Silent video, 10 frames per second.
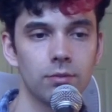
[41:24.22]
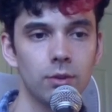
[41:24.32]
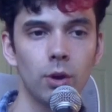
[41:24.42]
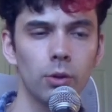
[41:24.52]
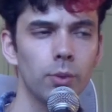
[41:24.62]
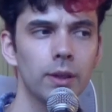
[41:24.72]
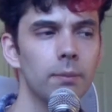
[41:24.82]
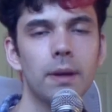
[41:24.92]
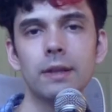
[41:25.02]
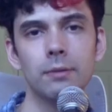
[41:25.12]
Or we're going
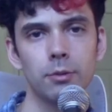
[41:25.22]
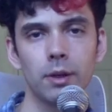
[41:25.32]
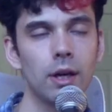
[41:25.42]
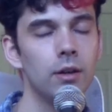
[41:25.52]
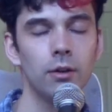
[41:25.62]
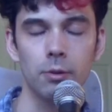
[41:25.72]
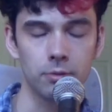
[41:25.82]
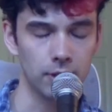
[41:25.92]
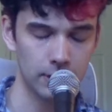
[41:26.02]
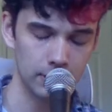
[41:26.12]
to paint them tomorrow. I don't know what I'm
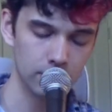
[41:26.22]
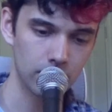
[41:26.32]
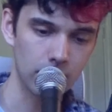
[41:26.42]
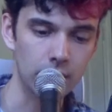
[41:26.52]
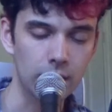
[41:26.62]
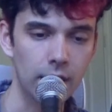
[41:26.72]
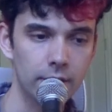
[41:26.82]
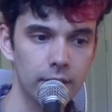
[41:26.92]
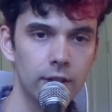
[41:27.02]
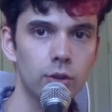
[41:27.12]
saying, guys. I
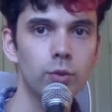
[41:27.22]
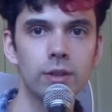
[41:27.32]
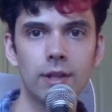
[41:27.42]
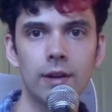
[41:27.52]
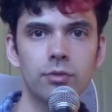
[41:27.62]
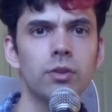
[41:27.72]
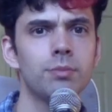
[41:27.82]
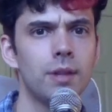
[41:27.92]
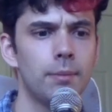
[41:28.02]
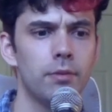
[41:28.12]
think I do need to have some
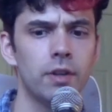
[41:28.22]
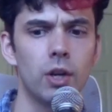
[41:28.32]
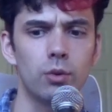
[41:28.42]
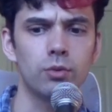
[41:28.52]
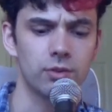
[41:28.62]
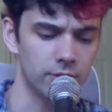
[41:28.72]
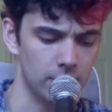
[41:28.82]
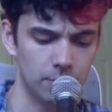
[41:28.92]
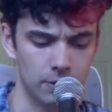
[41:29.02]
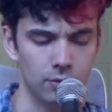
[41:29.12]
type of a note
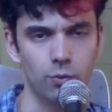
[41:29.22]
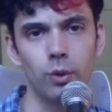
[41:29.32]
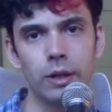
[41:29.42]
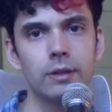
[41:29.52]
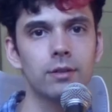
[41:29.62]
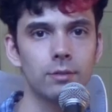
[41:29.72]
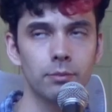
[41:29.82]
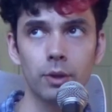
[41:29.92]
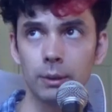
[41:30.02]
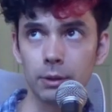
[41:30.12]
system on what I'm
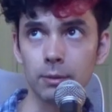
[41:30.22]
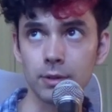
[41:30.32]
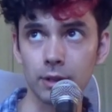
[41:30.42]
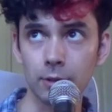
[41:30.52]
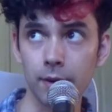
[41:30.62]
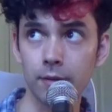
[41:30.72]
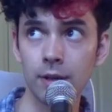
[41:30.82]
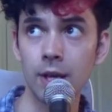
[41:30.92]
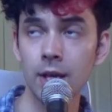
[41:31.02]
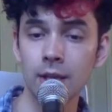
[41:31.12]
going to be talking about.
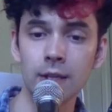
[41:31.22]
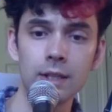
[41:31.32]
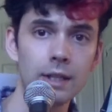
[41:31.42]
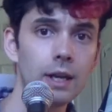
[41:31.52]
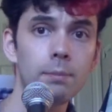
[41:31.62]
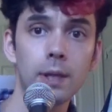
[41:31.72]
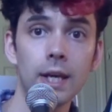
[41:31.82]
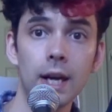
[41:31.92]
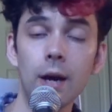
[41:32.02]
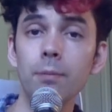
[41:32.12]
Not plan
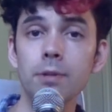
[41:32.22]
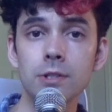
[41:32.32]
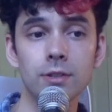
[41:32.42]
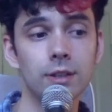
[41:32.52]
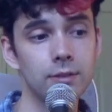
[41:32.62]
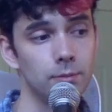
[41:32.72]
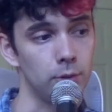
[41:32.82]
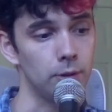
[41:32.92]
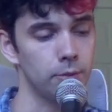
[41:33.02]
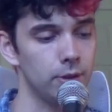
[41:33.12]
it out, but just like some
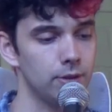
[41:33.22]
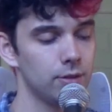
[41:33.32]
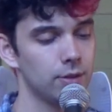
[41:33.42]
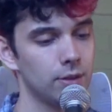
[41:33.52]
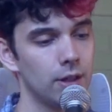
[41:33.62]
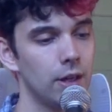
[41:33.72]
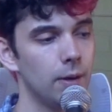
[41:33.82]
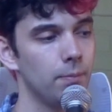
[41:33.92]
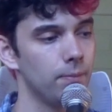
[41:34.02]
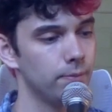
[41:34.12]
bullet points.
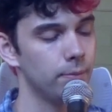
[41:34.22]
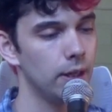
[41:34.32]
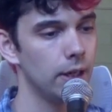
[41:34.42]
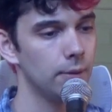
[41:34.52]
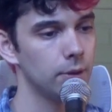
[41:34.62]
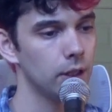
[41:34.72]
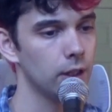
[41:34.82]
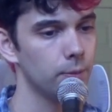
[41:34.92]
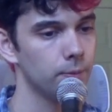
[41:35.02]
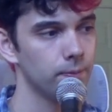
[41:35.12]
But yeah, I'm going to
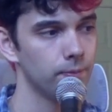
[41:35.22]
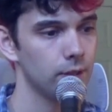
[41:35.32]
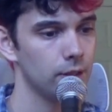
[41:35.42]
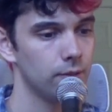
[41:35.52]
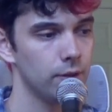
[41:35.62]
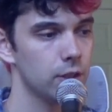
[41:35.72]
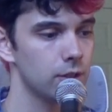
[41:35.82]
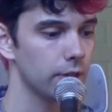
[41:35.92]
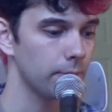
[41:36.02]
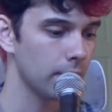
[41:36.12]
go finish
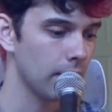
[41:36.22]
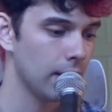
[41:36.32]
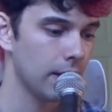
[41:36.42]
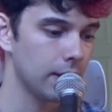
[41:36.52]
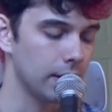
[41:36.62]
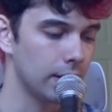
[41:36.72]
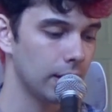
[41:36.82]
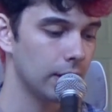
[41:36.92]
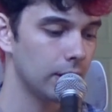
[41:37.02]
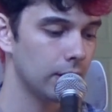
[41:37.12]
these up, and
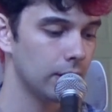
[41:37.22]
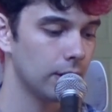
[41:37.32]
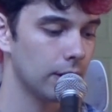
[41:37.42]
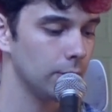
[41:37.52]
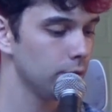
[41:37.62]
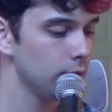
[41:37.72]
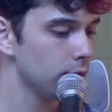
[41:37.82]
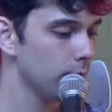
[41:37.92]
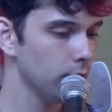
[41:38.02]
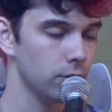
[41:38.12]
then I will see you
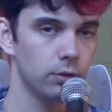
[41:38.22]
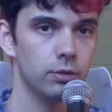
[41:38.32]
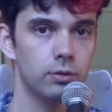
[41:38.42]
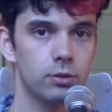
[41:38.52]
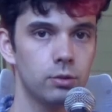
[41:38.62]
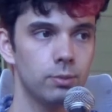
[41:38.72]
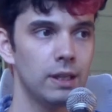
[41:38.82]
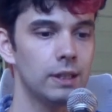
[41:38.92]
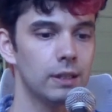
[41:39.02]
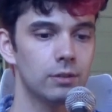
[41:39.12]
tomorrow to
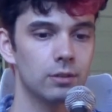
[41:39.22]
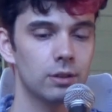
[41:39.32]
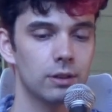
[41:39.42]
paint these.